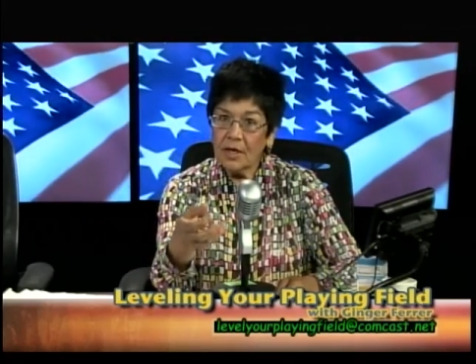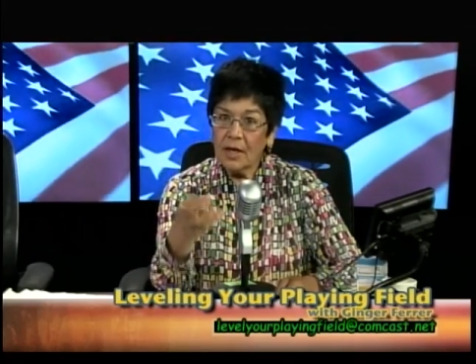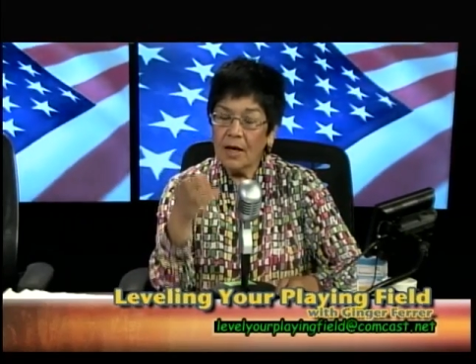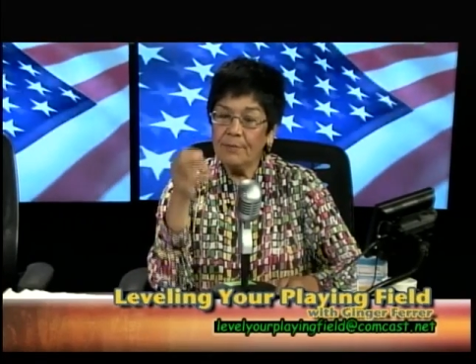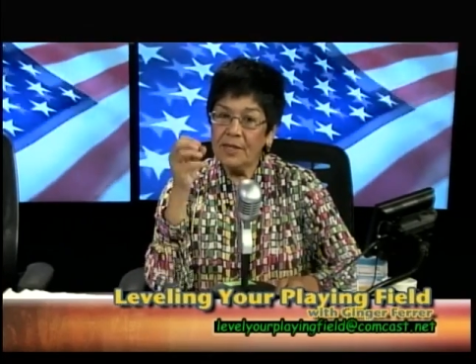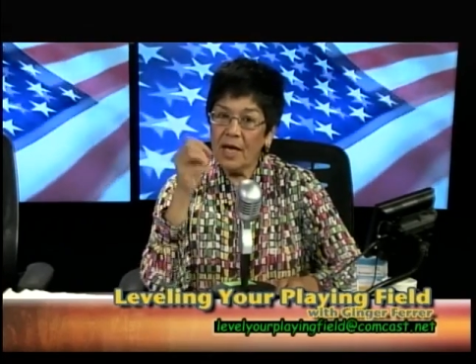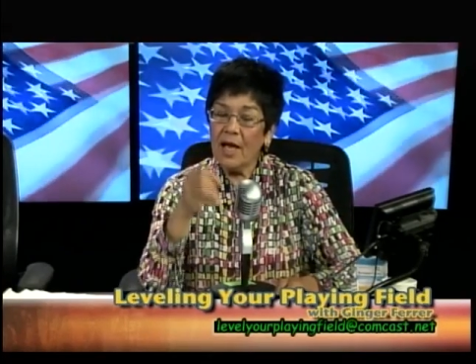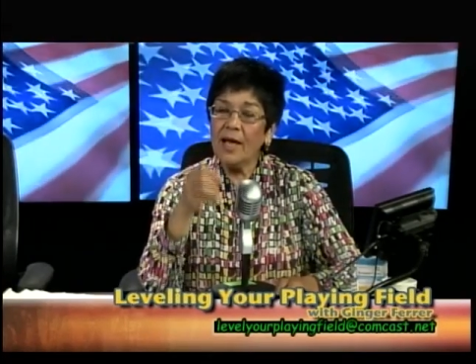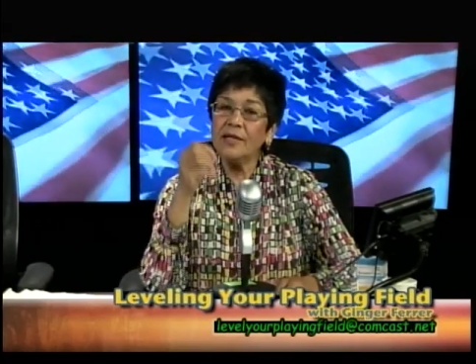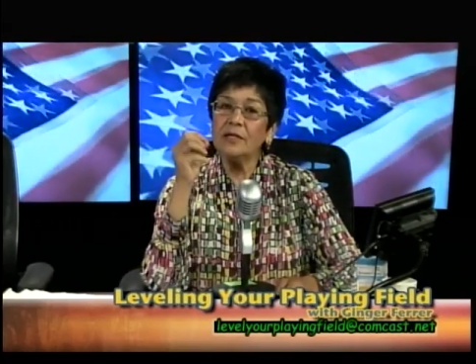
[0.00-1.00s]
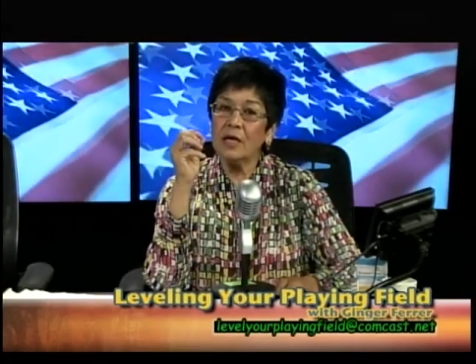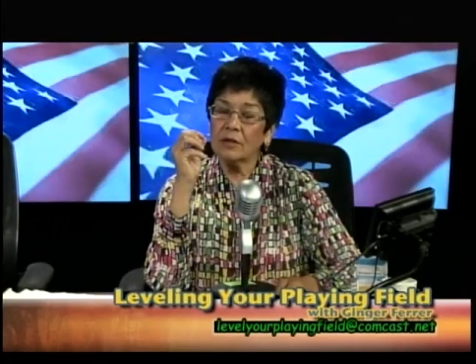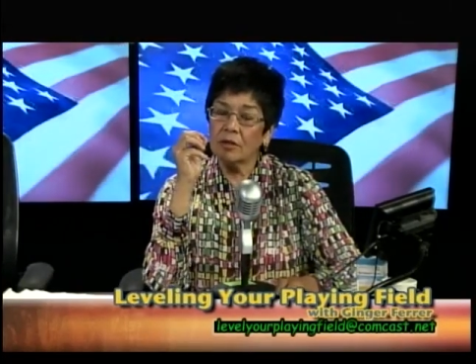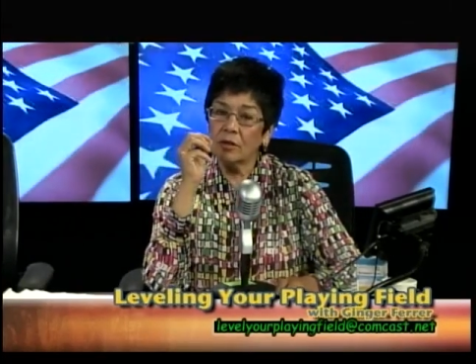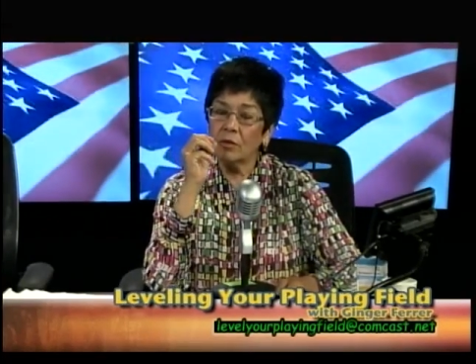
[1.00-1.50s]
a behind
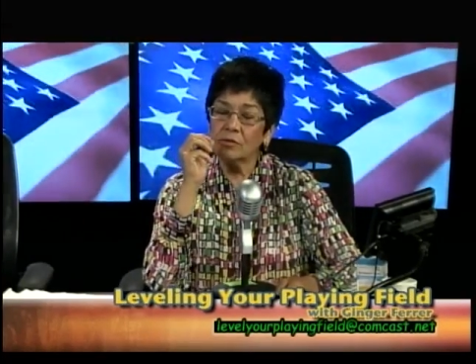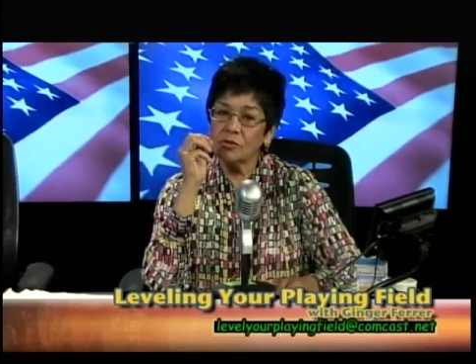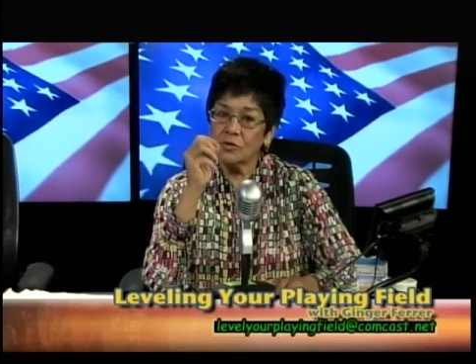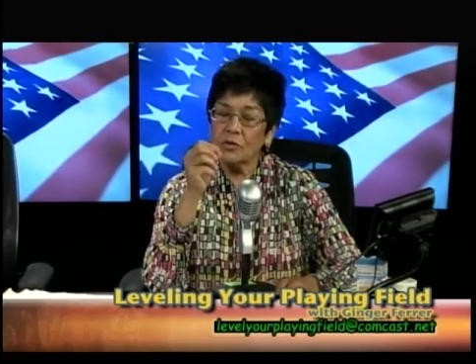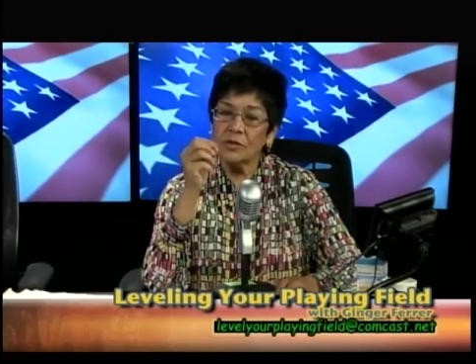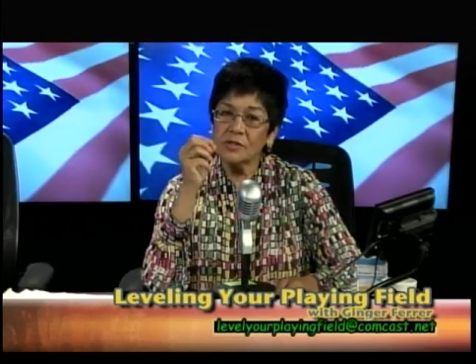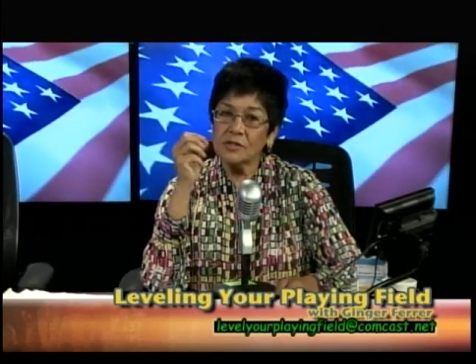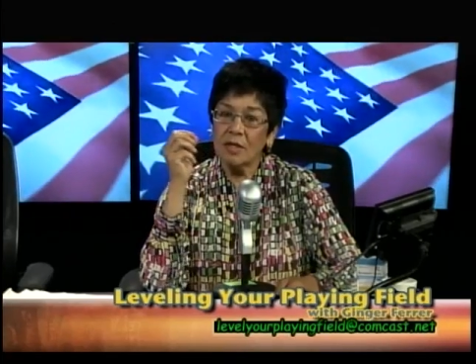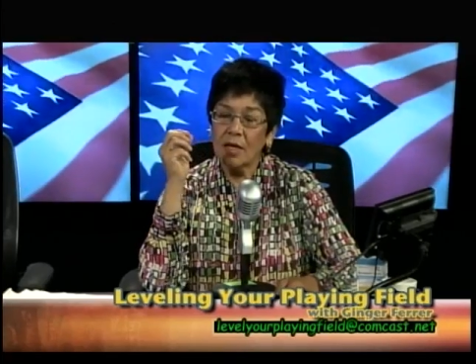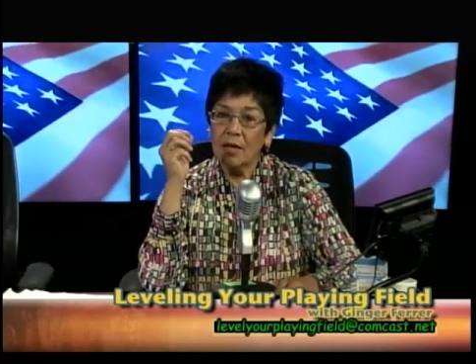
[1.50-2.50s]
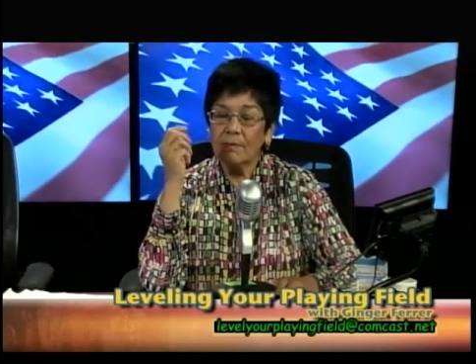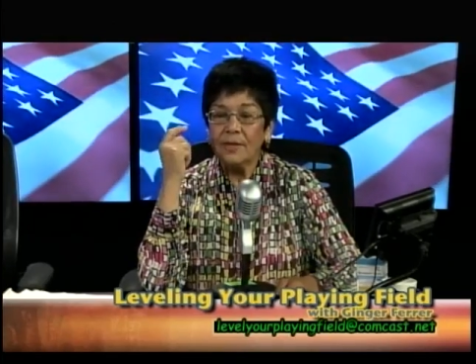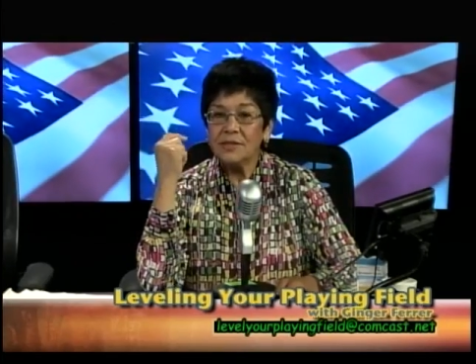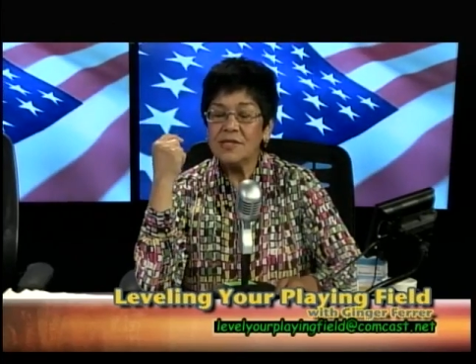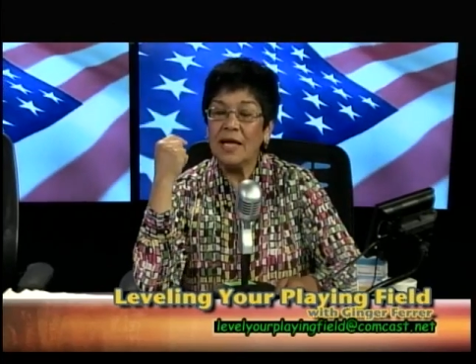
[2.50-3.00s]
closed doors
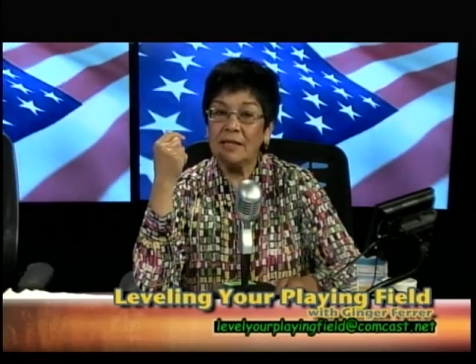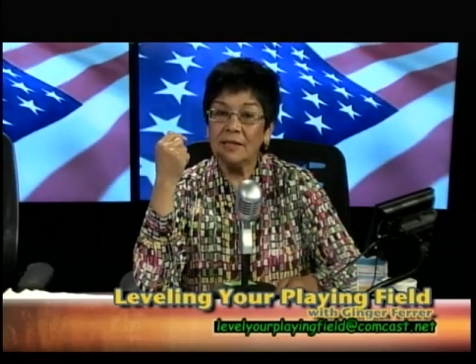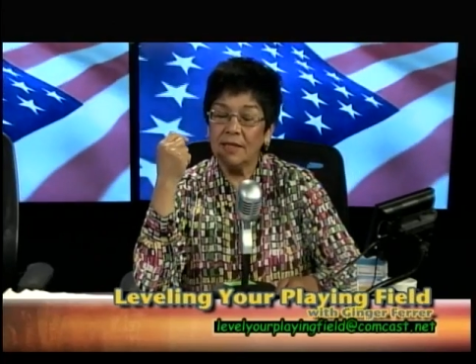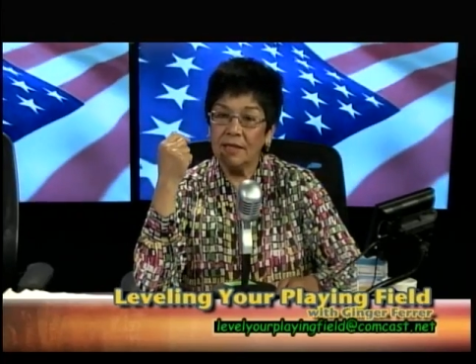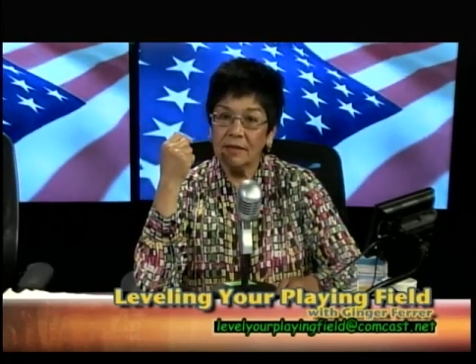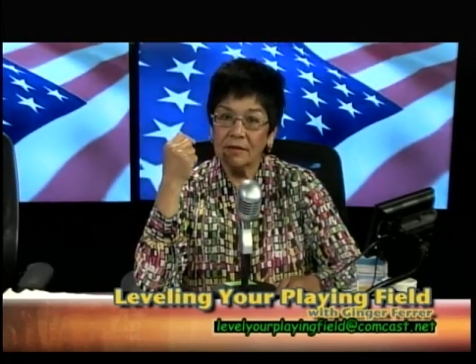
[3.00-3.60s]
mentality